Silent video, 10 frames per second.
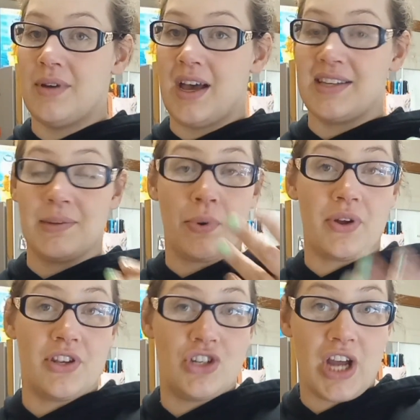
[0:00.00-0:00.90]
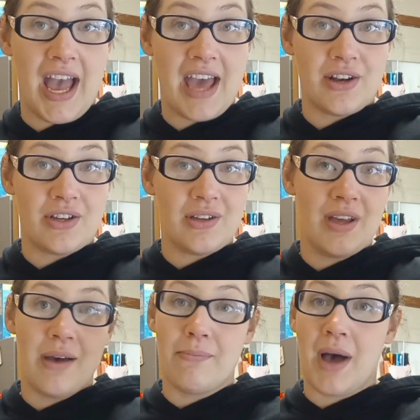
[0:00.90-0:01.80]
to support the
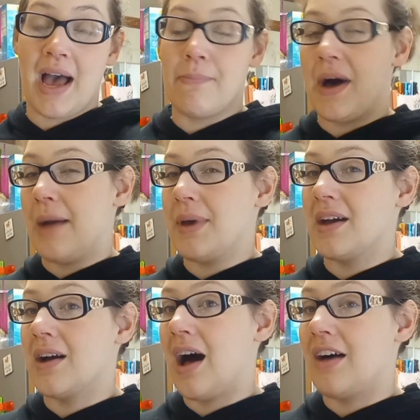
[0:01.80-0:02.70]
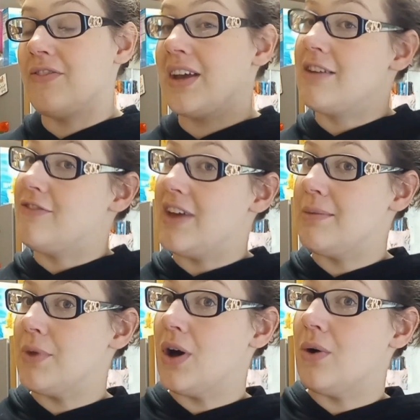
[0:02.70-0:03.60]
channel, my Buy Me A Coffee and
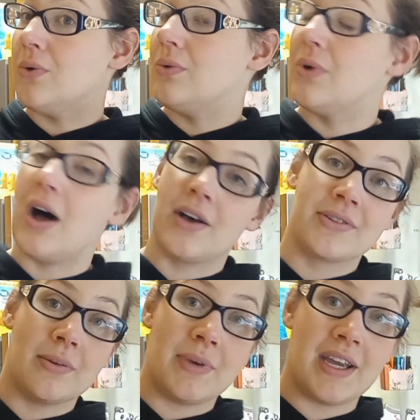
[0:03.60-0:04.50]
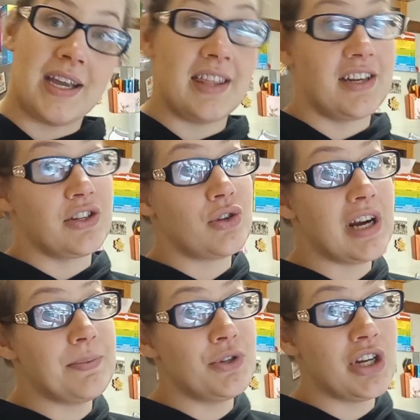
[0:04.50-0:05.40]
Venmo will also be in the
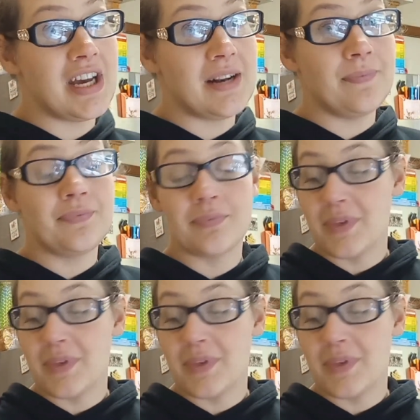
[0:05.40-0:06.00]
description.